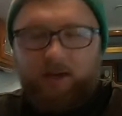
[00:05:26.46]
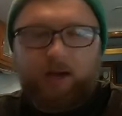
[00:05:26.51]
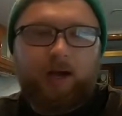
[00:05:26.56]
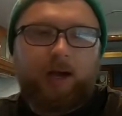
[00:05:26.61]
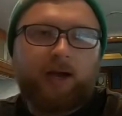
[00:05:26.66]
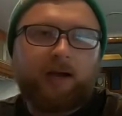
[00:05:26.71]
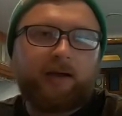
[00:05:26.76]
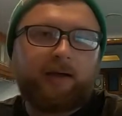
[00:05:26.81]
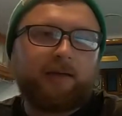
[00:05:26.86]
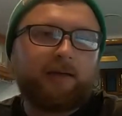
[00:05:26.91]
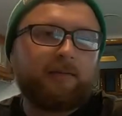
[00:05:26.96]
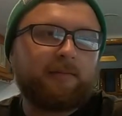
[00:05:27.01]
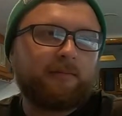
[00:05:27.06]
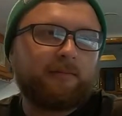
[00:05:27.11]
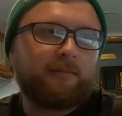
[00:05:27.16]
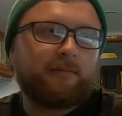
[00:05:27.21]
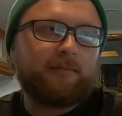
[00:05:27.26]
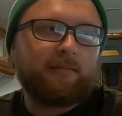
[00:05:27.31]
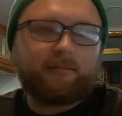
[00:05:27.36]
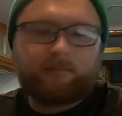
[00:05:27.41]
I
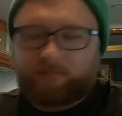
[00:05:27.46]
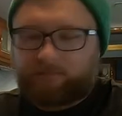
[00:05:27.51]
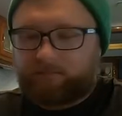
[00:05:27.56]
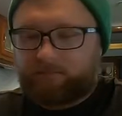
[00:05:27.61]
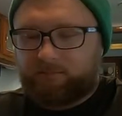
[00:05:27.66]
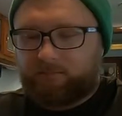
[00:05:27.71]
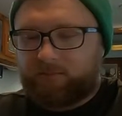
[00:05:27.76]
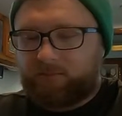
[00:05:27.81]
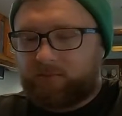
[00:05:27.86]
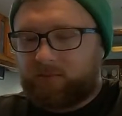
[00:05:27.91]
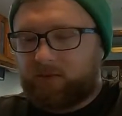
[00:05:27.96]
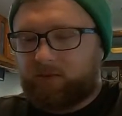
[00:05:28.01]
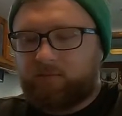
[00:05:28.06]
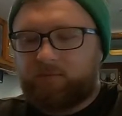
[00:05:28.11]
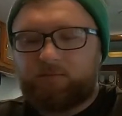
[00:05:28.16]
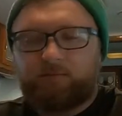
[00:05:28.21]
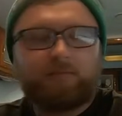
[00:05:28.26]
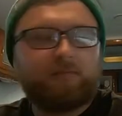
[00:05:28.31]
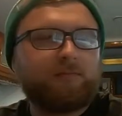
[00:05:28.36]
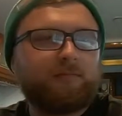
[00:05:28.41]

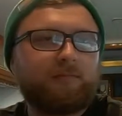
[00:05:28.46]
don't,